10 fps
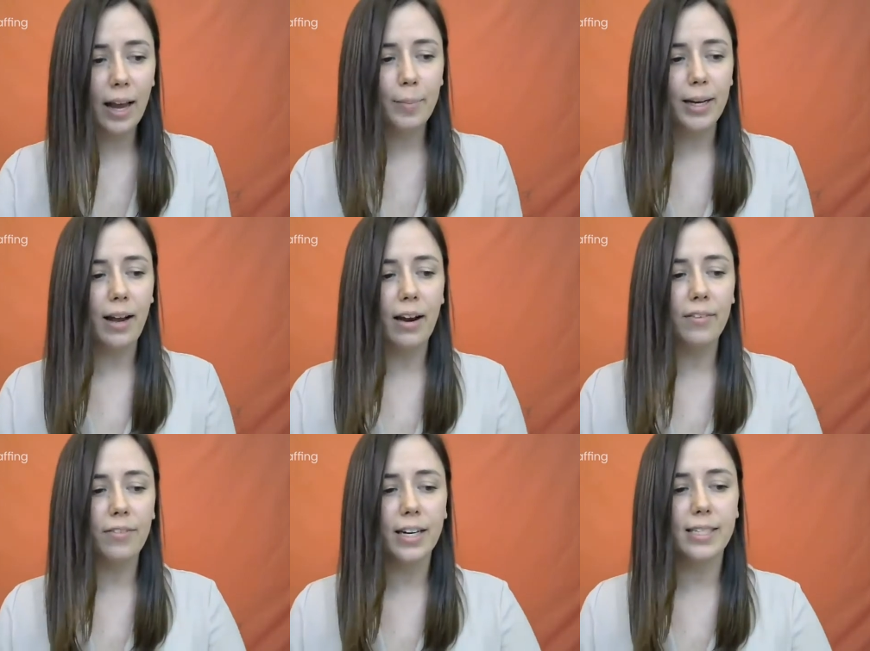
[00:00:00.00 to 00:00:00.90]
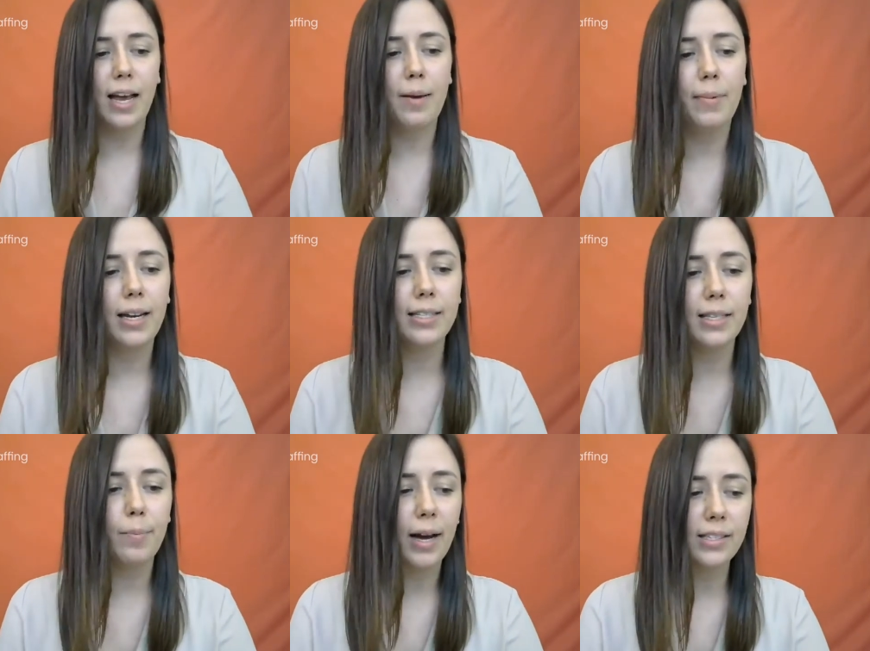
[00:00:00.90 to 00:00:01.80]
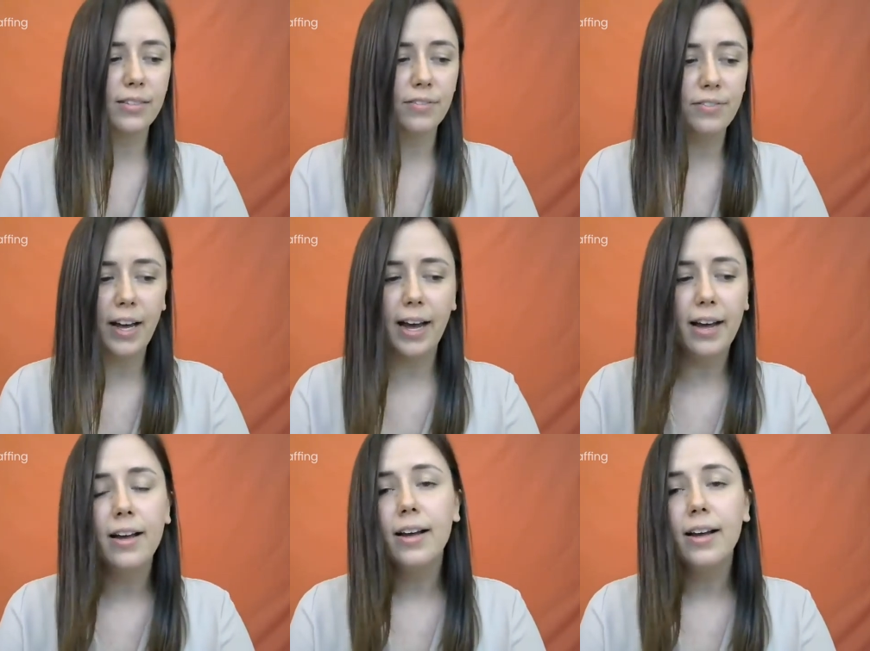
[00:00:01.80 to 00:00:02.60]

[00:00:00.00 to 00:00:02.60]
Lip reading: I mean, not every assignment is the best fit,